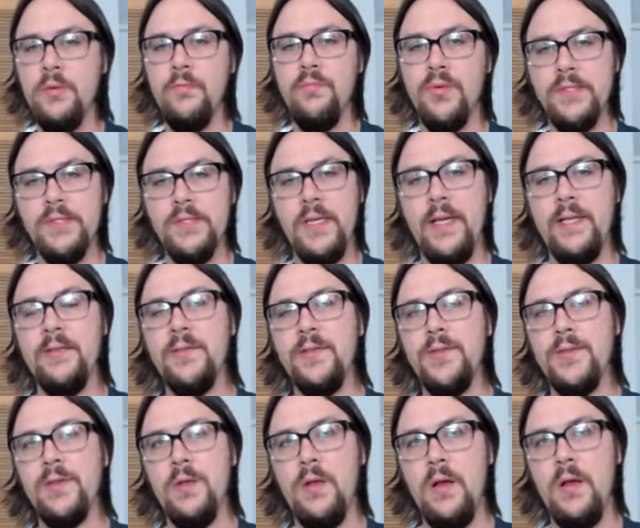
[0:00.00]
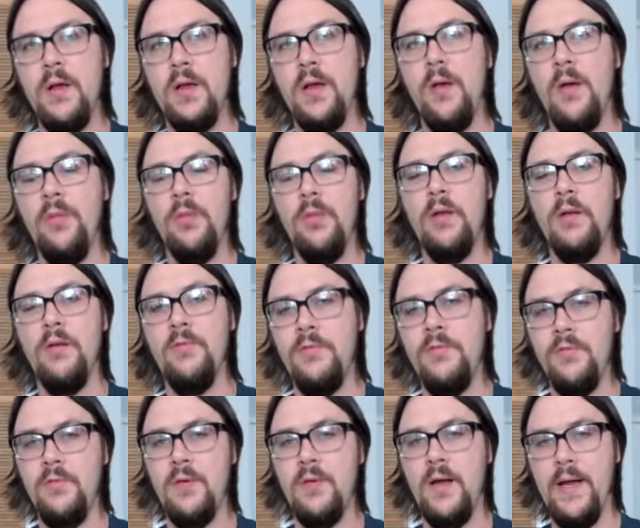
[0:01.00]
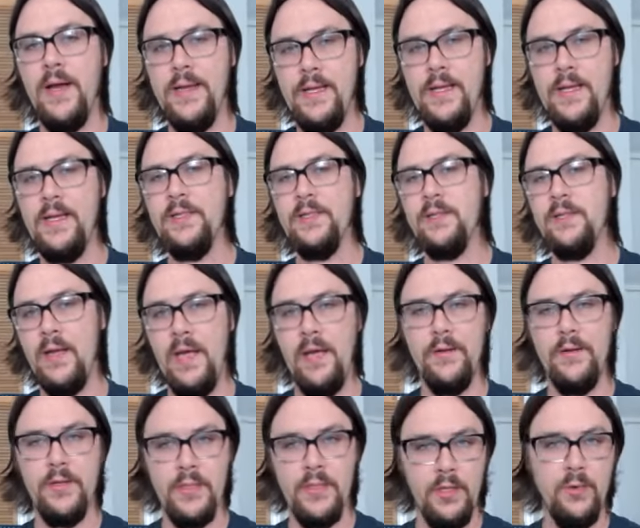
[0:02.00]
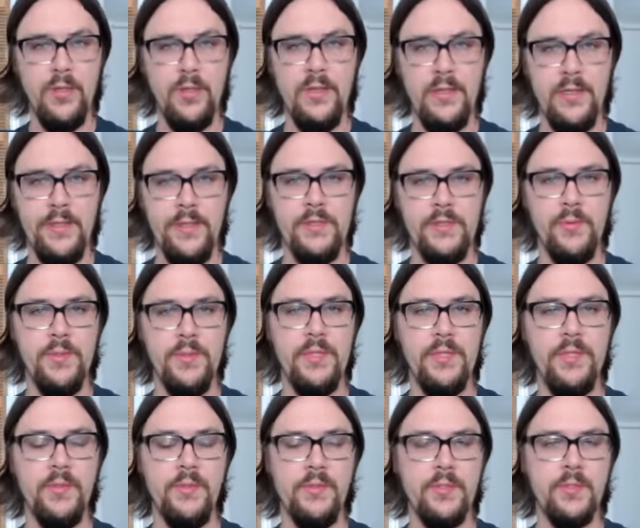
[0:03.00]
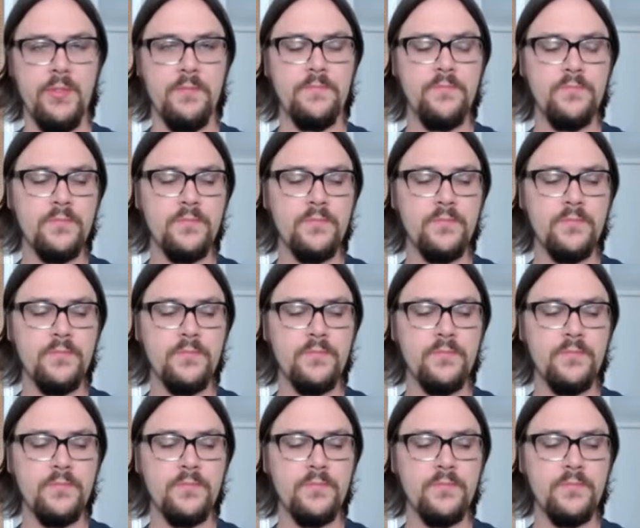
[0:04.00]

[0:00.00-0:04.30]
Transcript: presents a couple of ideas on how to deal with this, which is